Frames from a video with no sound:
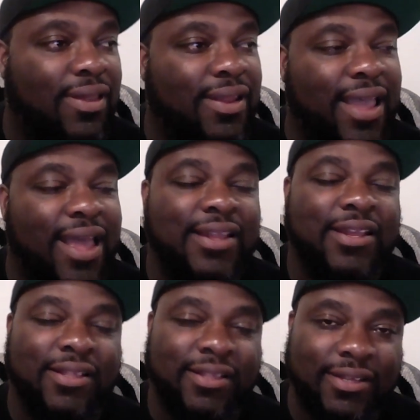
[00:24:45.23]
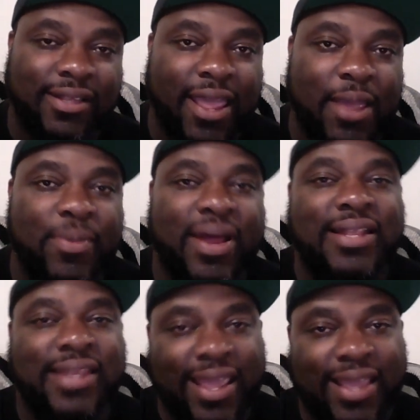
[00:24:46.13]
And I got there a little late. But
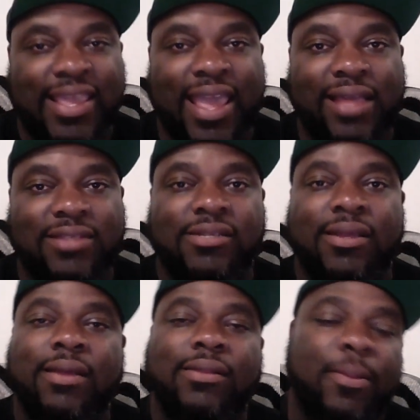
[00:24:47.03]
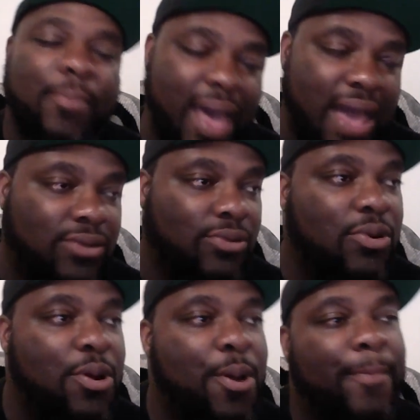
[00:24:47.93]
I did catch the
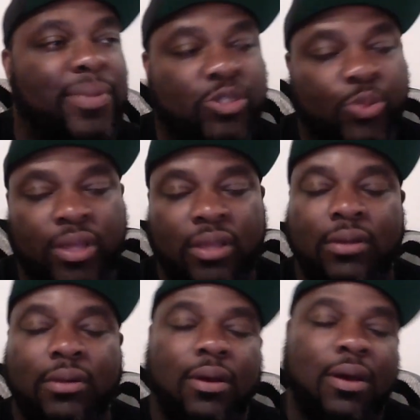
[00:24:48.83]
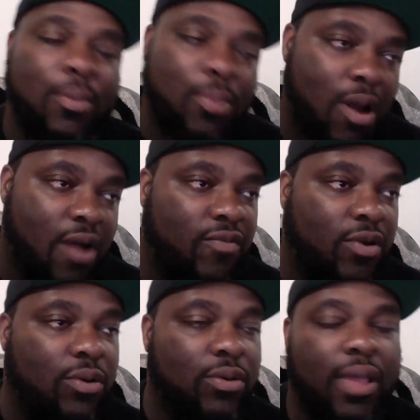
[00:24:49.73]
battle between
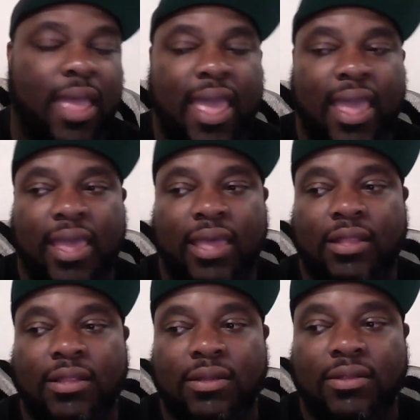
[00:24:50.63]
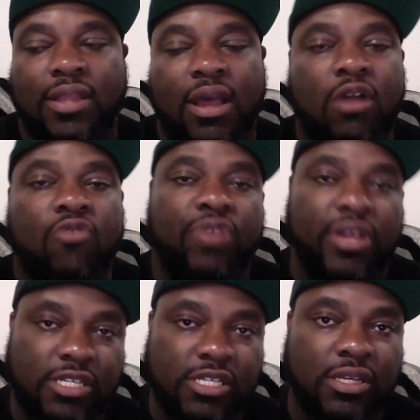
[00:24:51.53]
Bravo and Don
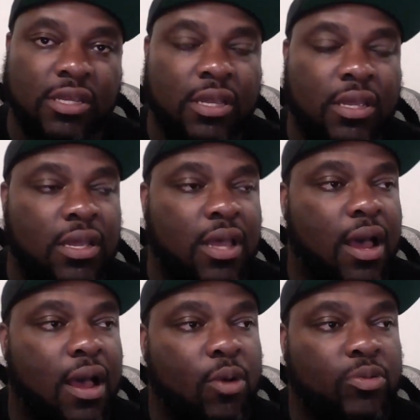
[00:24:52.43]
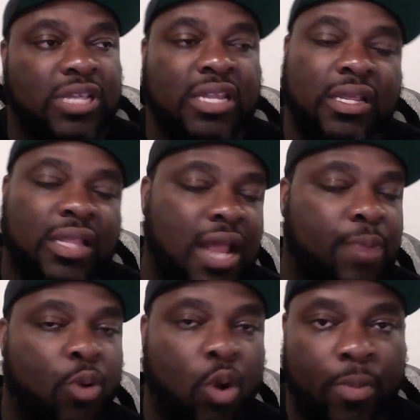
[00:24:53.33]
Rich. Which they did a lot
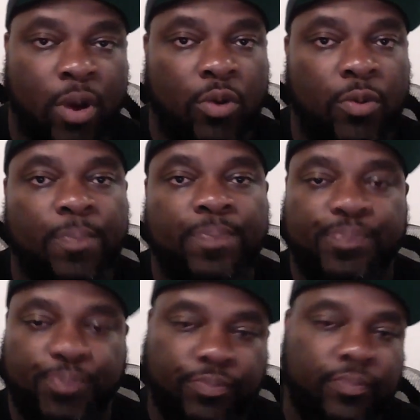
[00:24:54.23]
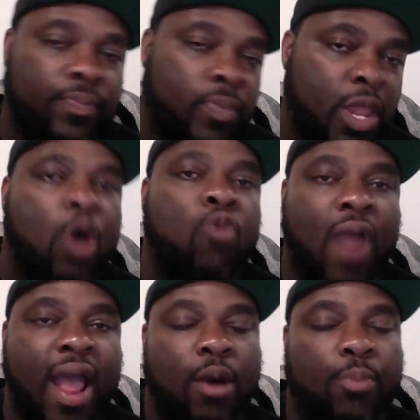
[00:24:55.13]
of promo
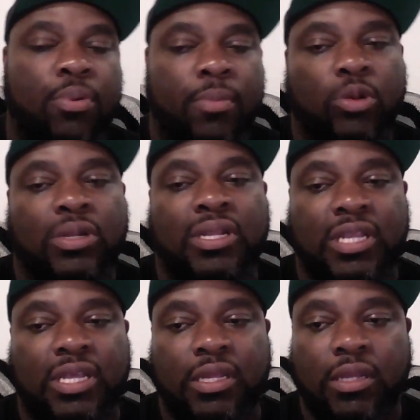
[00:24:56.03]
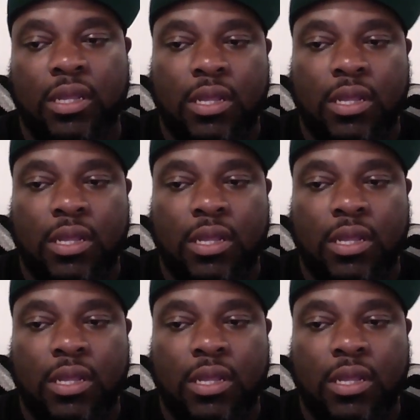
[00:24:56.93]
around promoting the